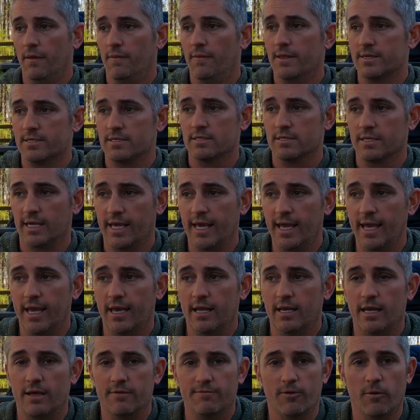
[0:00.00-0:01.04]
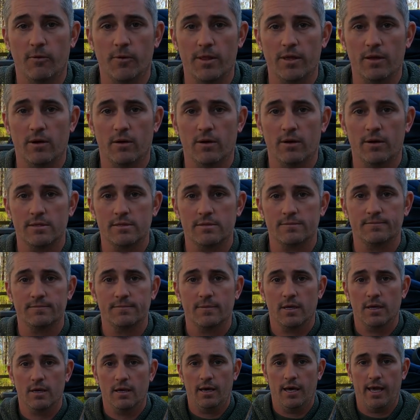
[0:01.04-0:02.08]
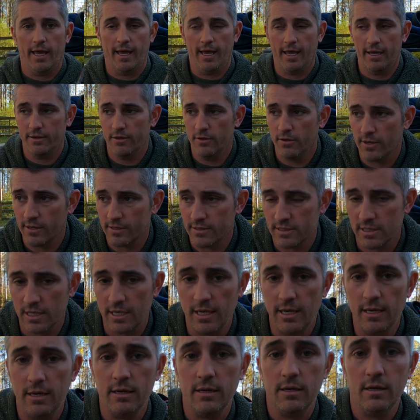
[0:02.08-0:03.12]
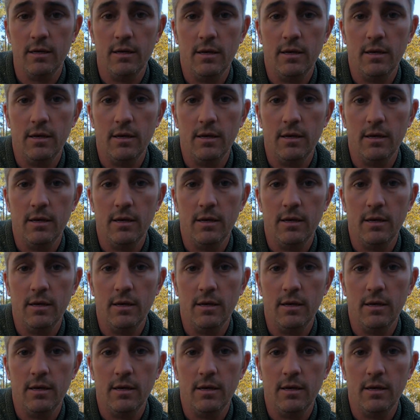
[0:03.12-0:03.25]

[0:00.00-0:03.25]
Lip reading: This is again at 40 yards, and you can see